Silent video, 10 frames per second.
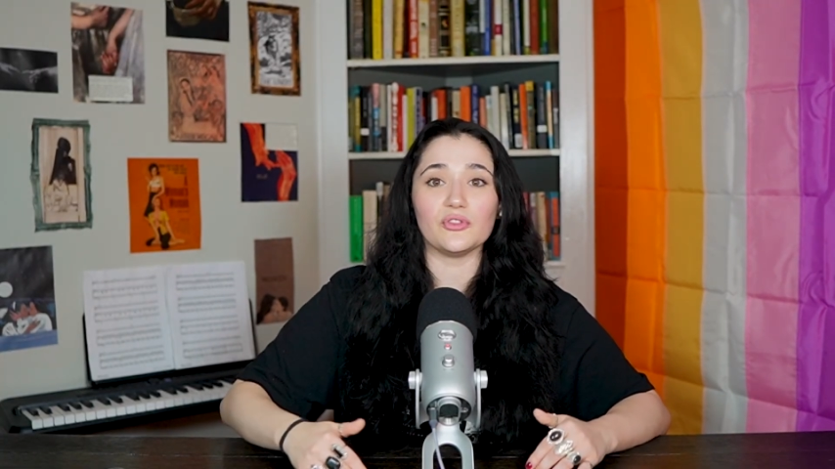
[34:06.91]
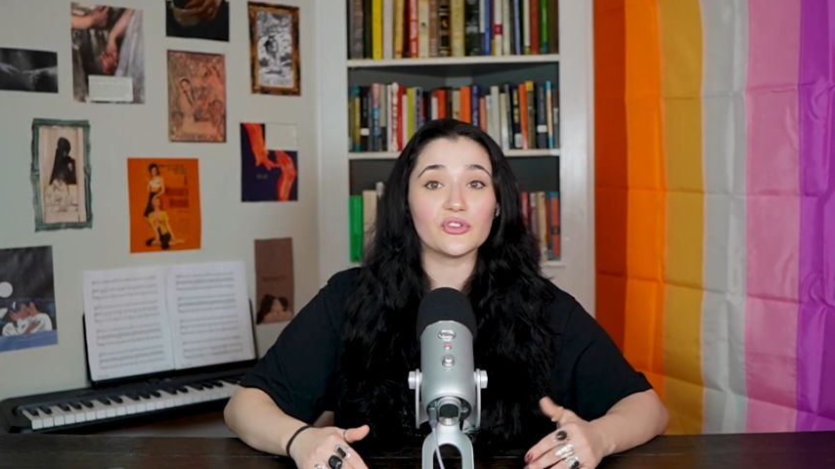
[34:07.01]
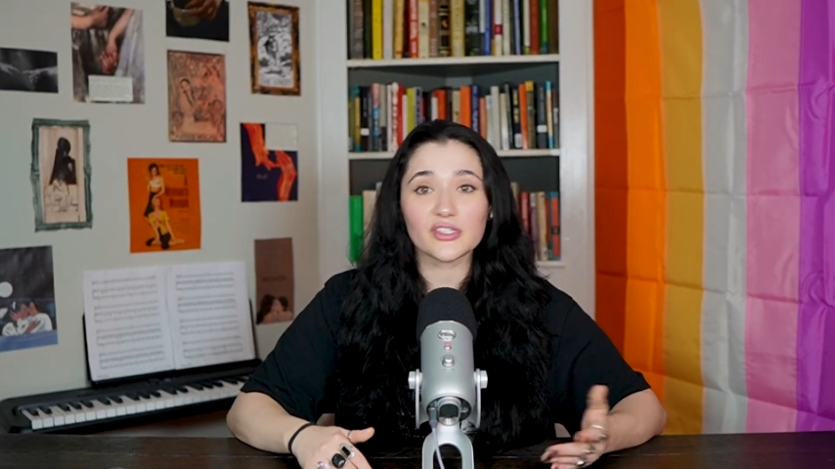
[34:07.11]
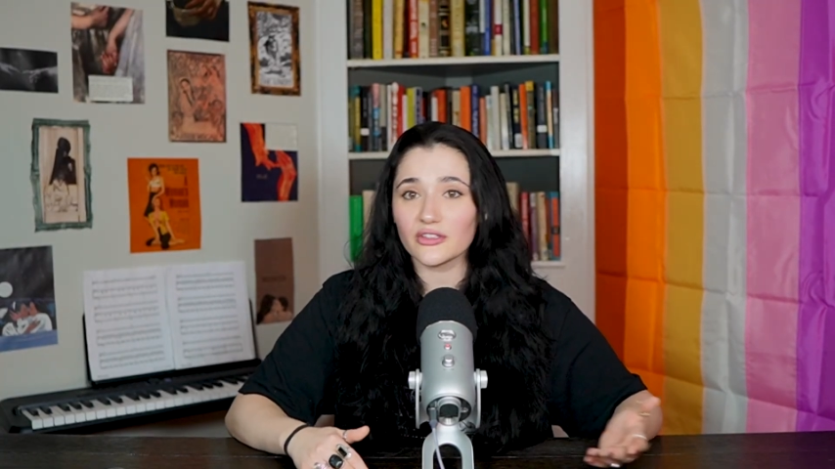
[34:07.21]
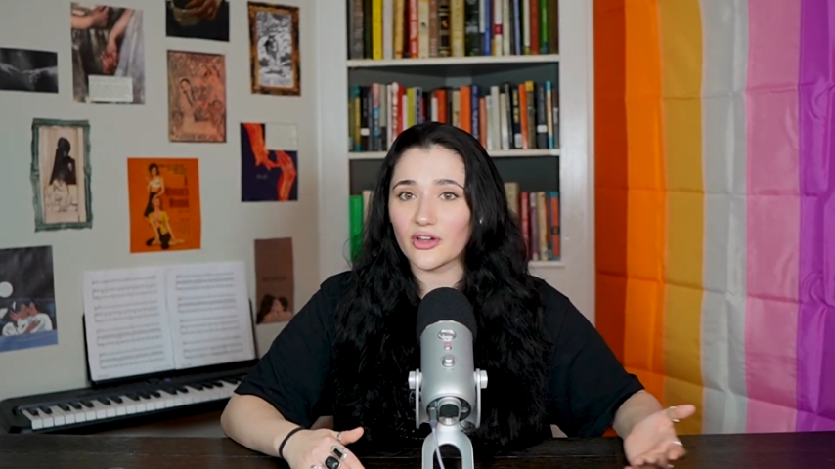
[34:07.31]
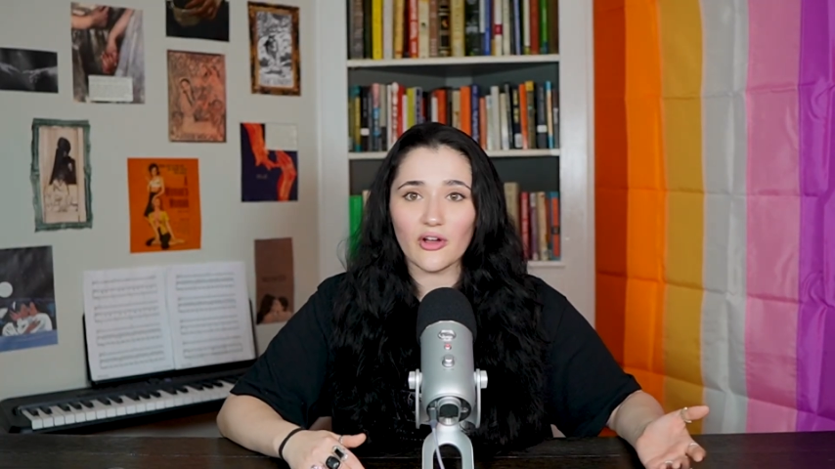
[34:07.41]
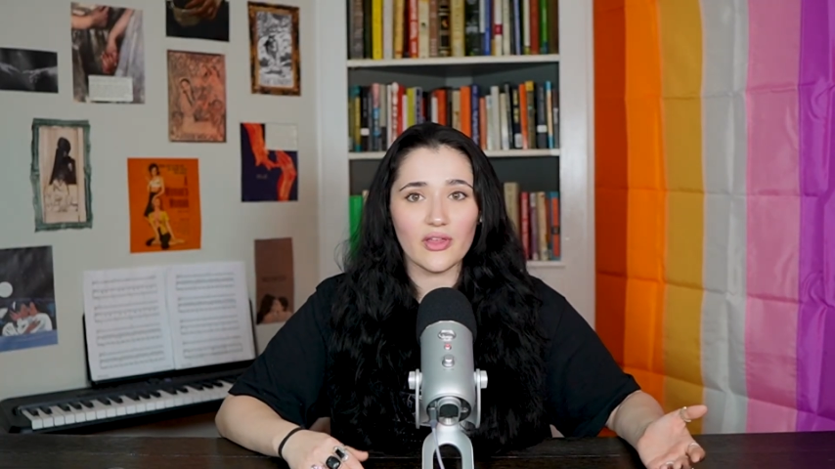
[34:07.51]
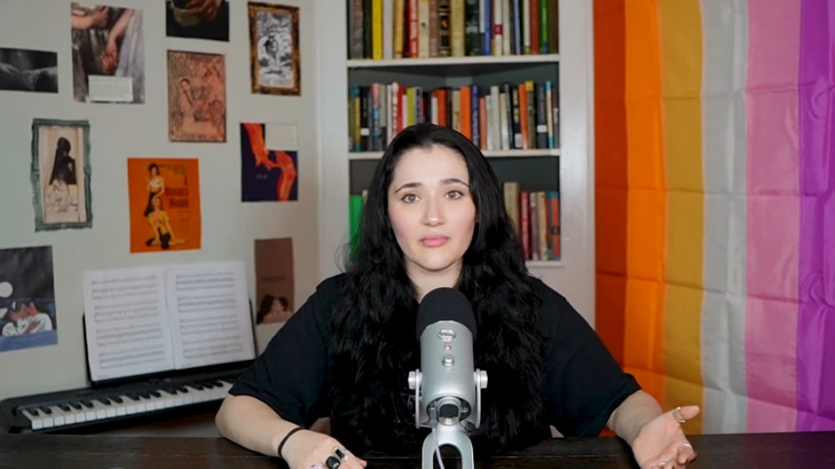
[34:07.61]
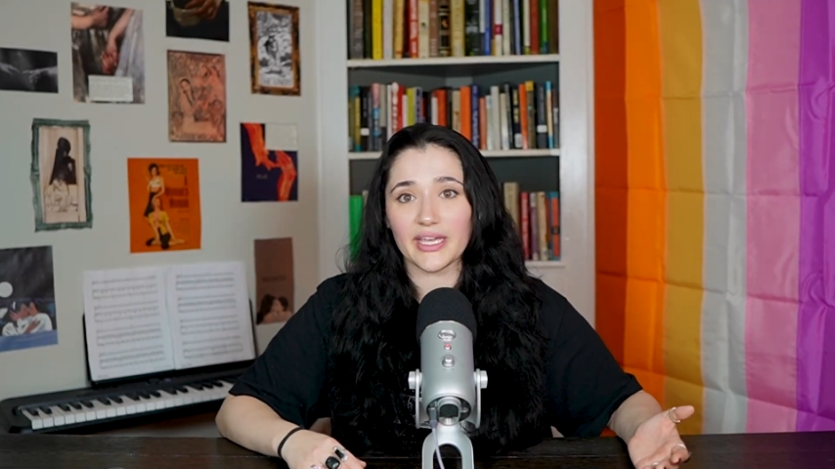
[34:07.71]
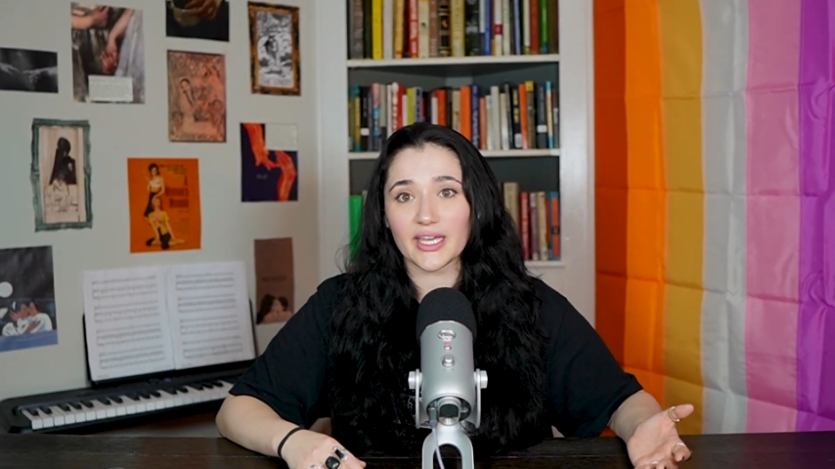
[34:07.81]
you still don't owe
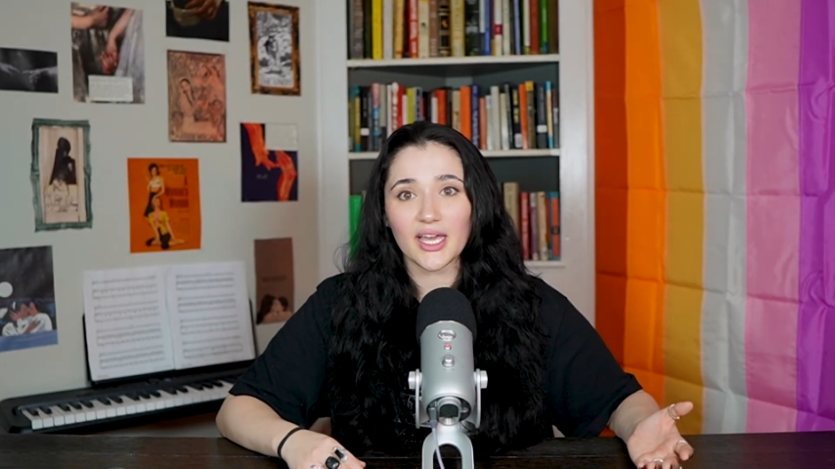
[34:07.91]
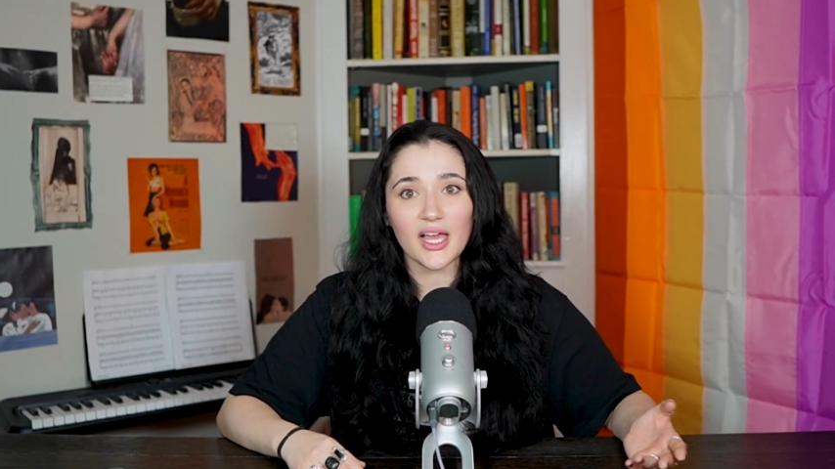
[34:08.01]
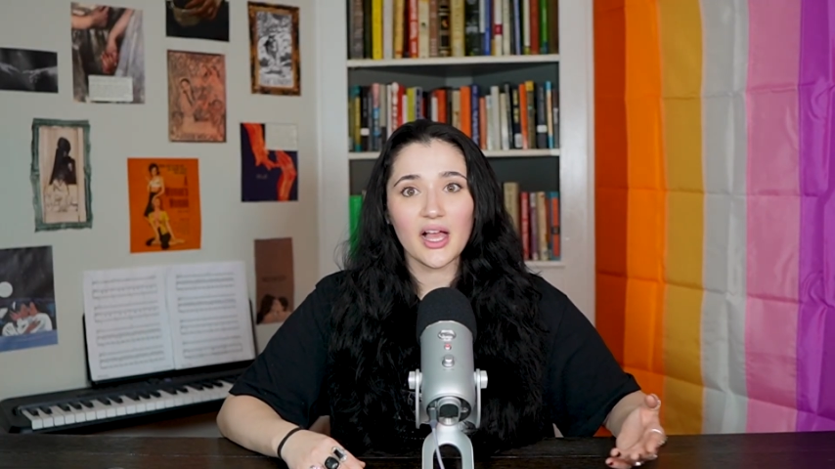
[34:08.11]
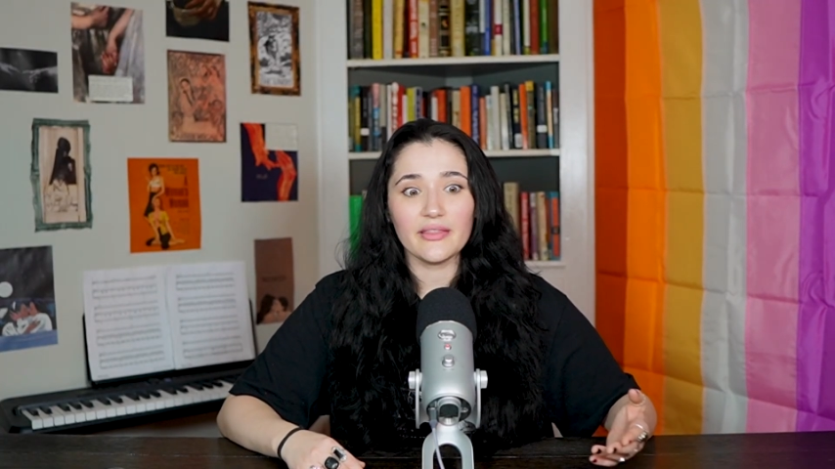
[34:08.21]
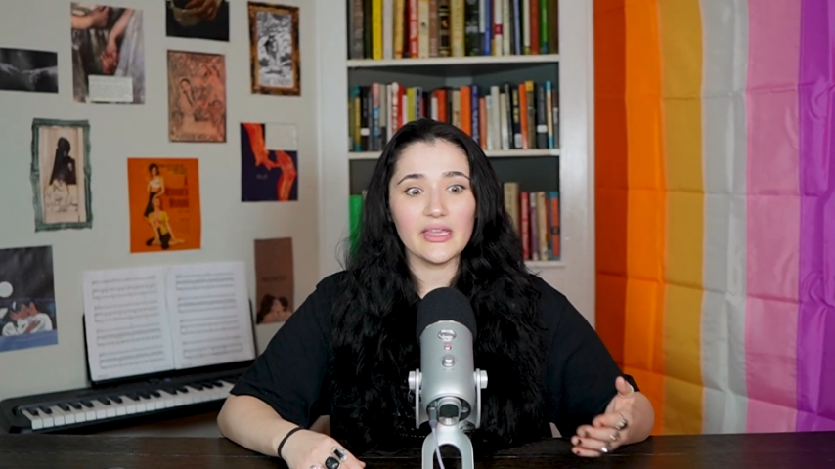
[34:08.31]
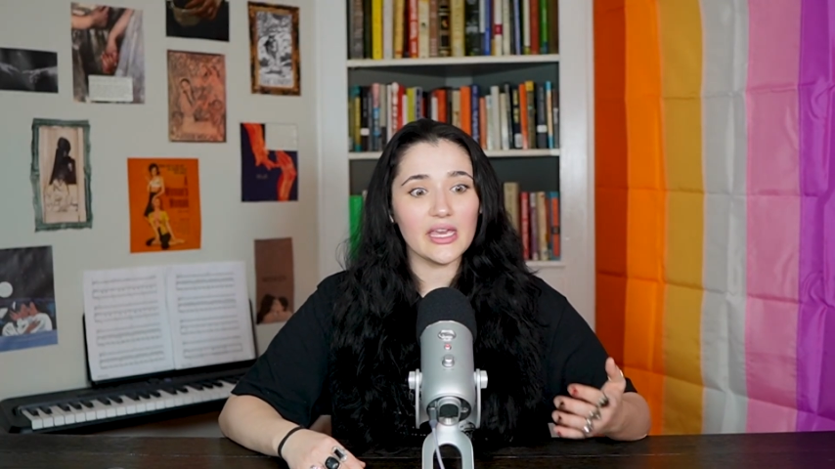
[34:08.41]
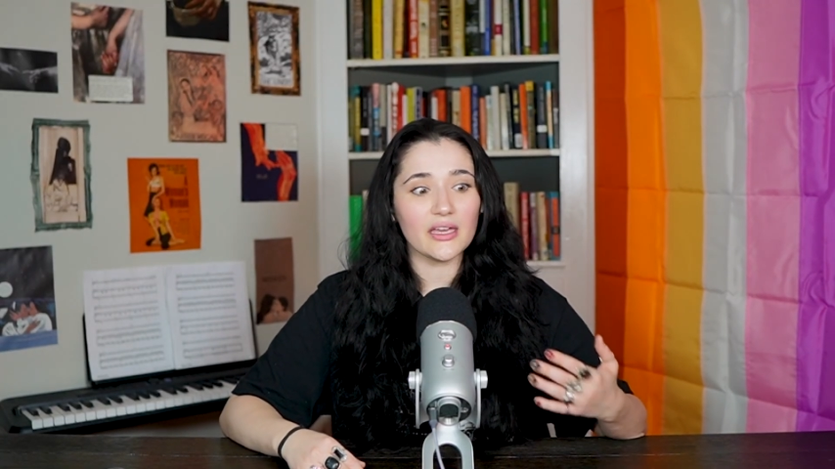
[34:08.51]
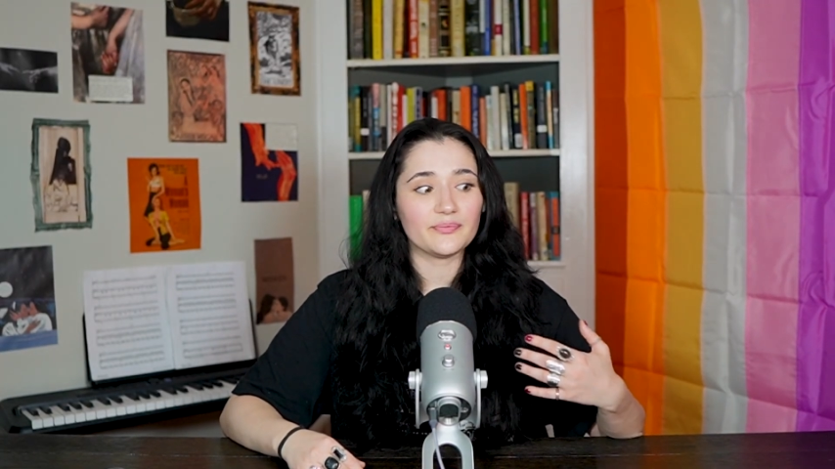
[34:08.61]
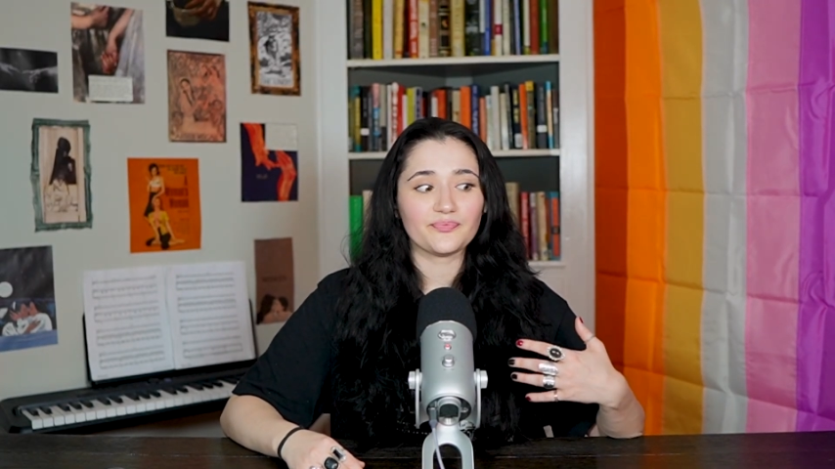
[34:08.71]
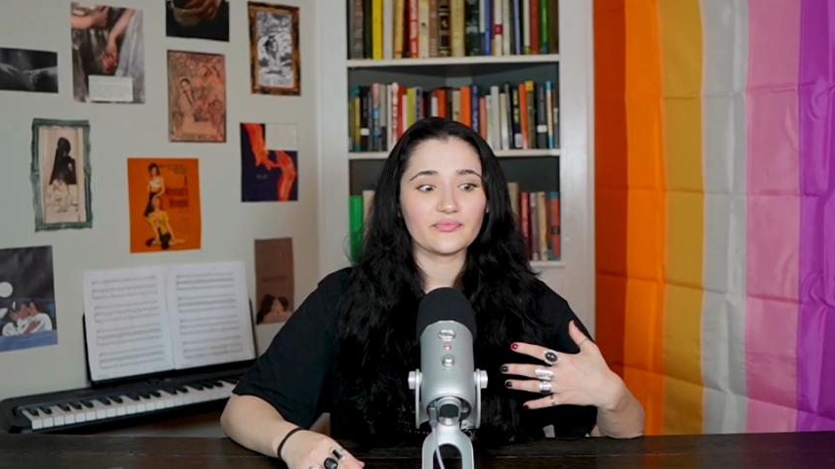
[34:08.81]
them like the